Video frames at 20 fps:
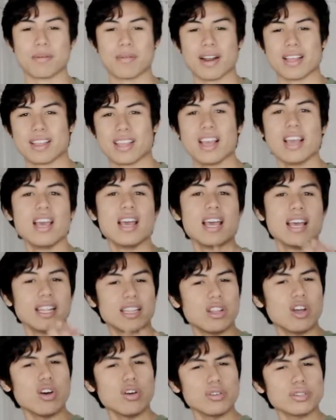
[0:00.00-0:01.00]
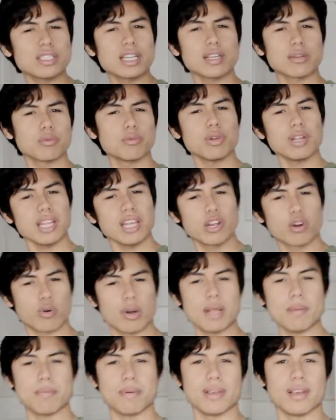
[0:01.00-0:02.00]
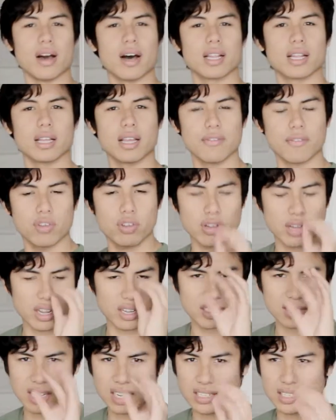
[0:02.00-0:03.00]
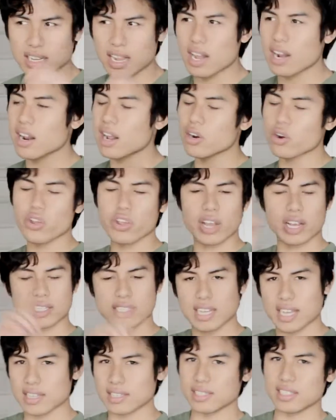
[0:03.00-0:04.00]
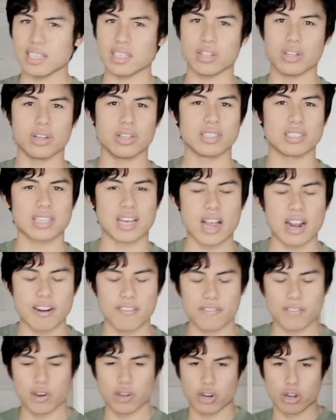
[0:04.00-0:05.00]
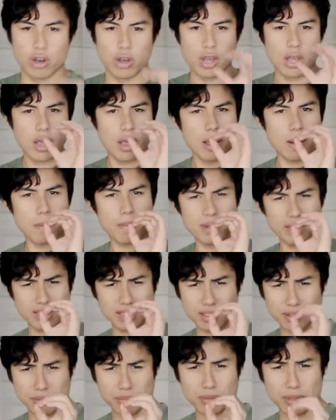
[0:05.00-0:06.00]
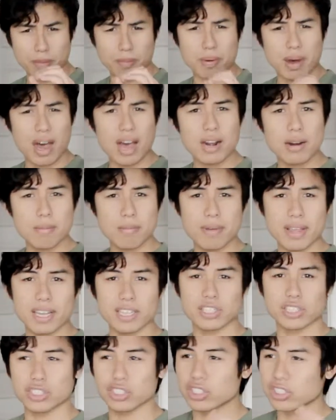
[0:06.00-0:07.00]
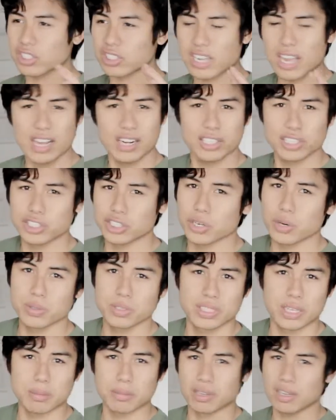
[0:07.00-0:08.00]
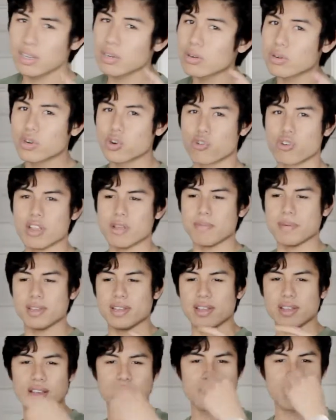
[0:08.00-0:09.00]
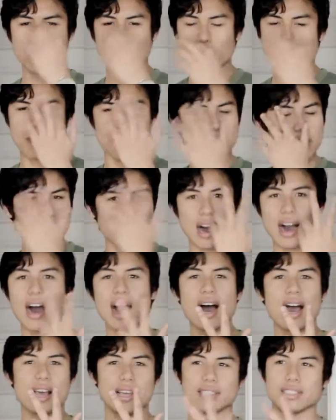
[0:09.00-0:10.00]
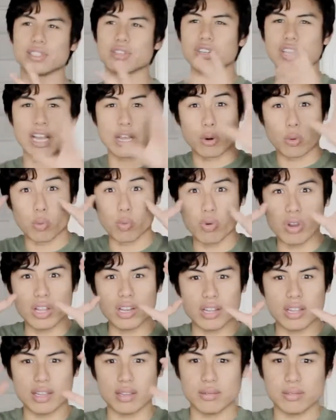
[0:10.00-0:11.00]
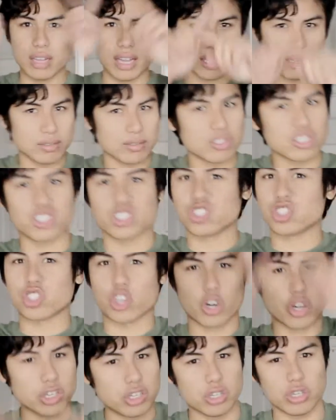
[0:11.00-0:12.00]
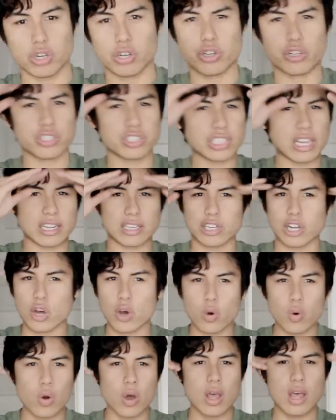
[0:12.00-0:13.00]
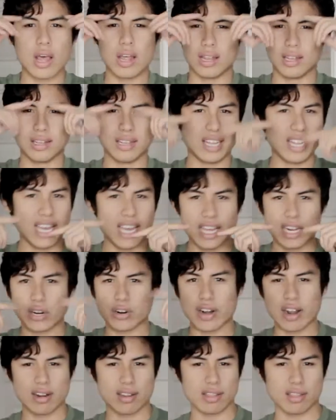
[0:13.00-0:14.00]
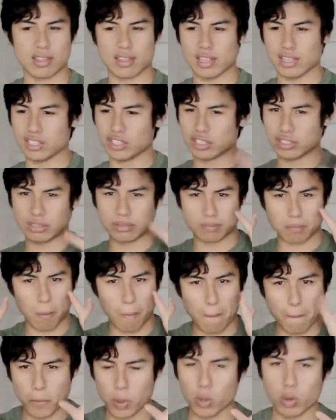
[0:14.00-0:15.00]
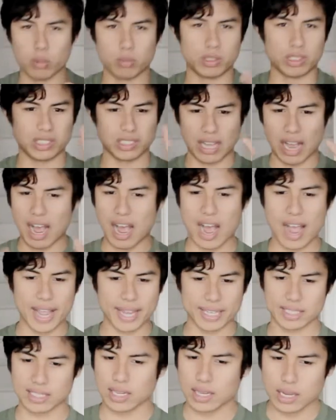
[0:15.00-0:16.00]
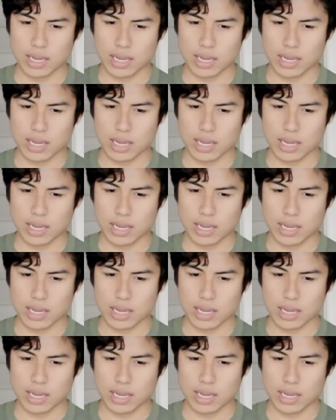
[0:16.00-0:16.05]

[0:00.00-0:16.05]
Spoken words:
No, it was like really creepy. If you guys can, I know you guys can't see the entire photo, but the bottom picture just kind of shows him a little creepy. Well, I mean the eyes, they're like really like circular. There's like no lid or anything, just boom, just eyes.